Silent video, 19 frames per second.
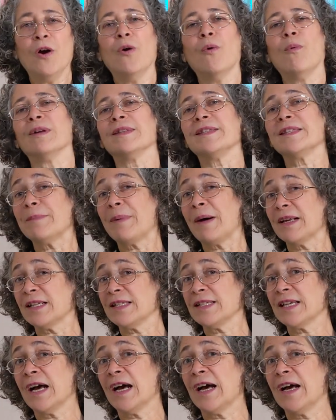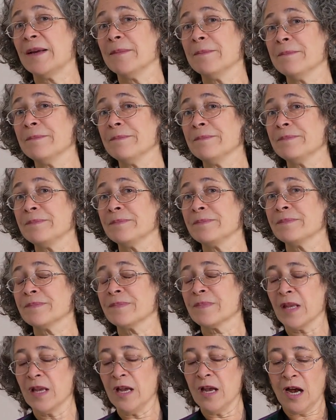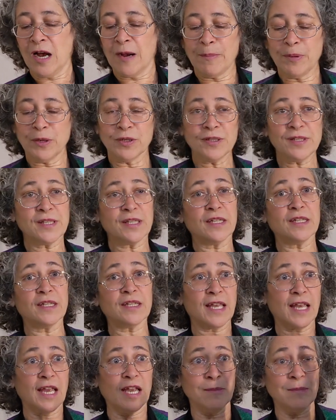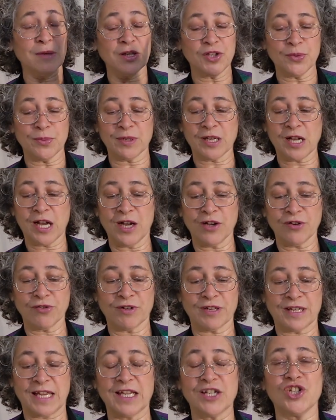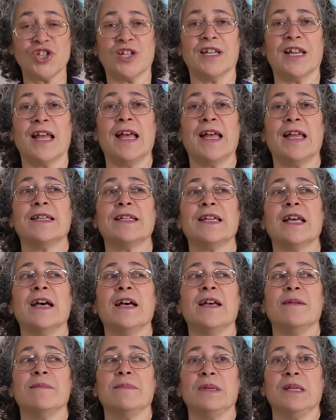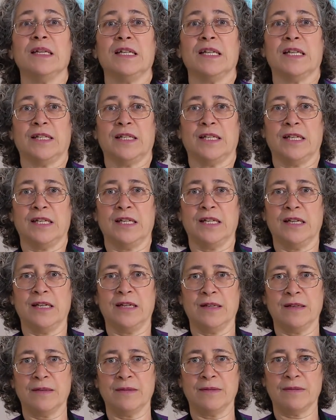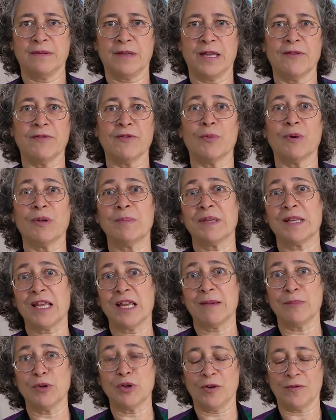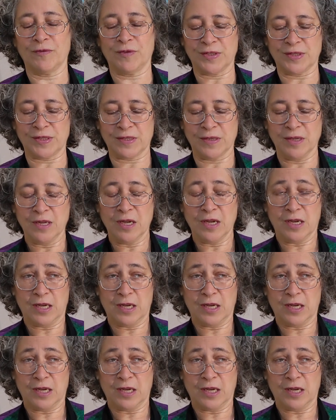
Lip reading: Once upon a time, a person came into a congregation, and immediately everyone became nervous